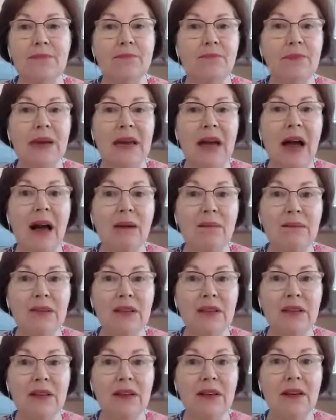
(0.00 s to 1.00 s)

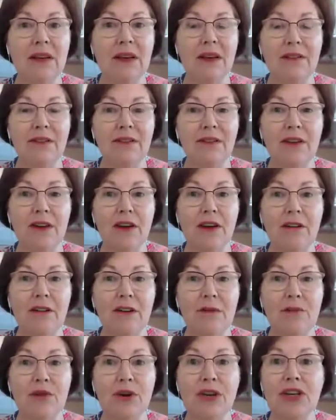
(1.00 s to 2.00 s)
becomes, if
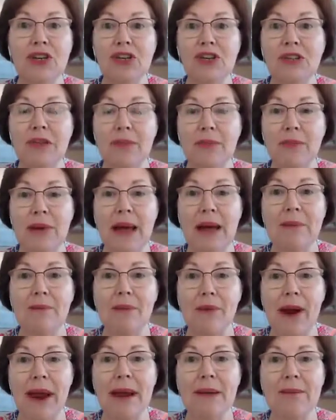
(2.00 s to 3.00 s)
it breaches the
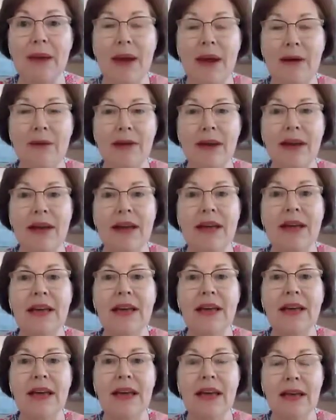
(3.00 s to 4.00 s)
blood-brain barrier,
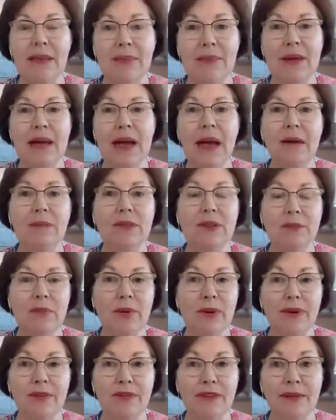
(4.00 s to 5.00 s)
it becomes a
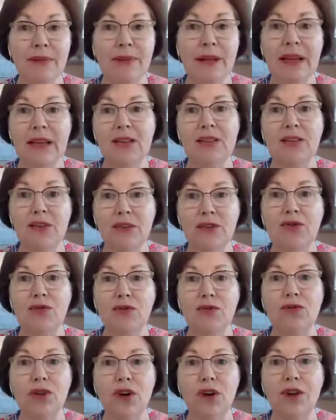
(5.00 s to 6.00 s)
perfect place to
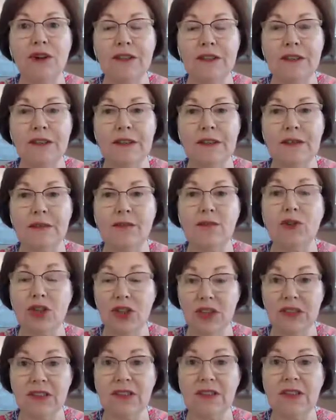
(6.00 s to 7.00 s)
store toxins,
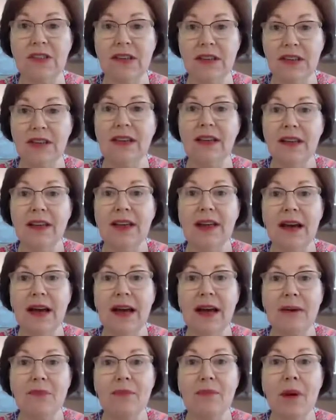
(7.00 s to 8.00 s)
which is
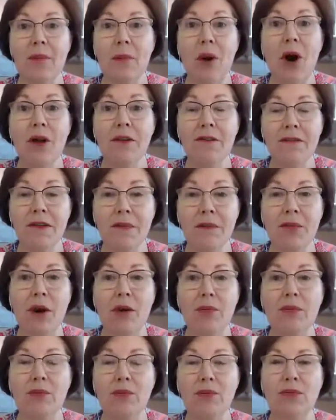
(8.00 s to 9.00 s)
part of the
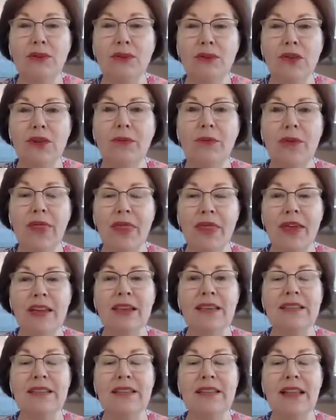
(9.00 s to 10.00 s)
problem also with
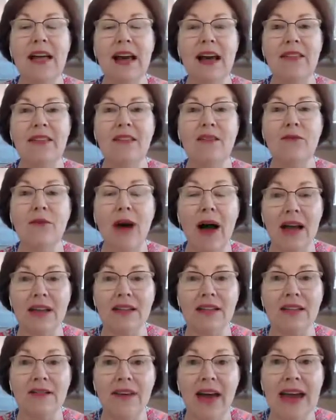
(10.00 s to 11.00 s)
things like the
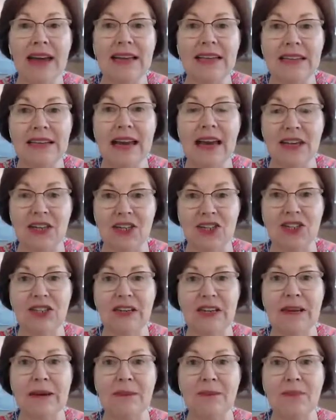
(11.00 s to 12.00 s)
rise of
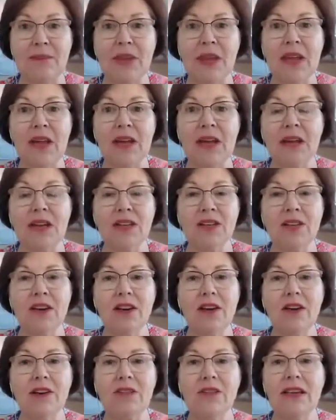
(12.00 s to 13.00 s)
ADHD.
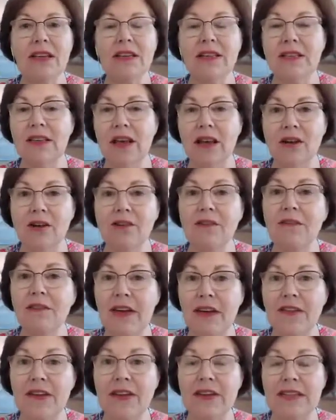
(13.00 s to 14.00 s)
So there's a lot of
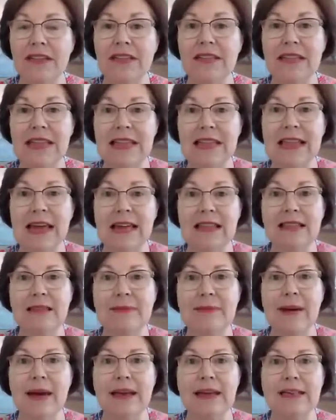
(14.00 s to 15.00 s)
evidence in that
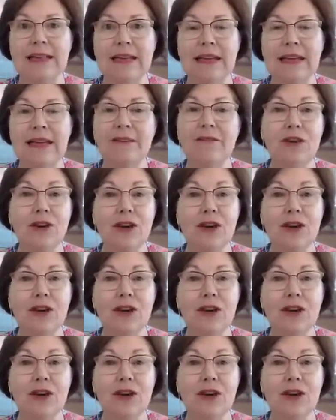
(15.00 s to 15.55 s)
space. And if you're